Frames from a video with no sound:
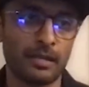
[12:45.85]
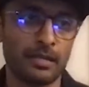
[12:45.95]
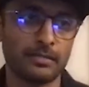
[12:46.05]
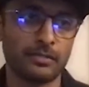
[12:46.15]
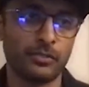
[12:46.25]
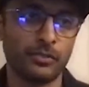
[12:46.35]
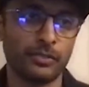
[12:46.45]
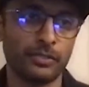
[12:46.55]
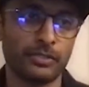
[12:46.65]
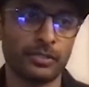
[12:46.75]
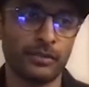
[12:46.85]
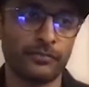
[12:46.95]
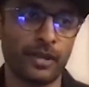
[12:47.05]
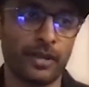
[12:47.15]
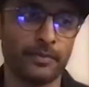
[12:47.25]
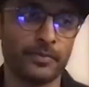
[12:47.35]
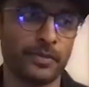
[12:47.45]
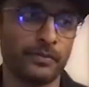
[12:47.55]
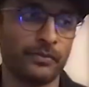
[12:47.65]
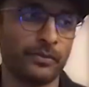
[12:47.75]
us during these tough times
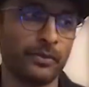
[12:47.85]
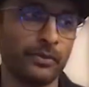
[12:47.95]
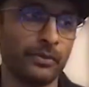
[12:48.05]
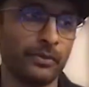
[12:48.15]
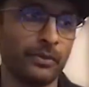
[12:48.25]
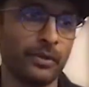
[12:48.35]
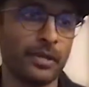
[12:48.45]
if you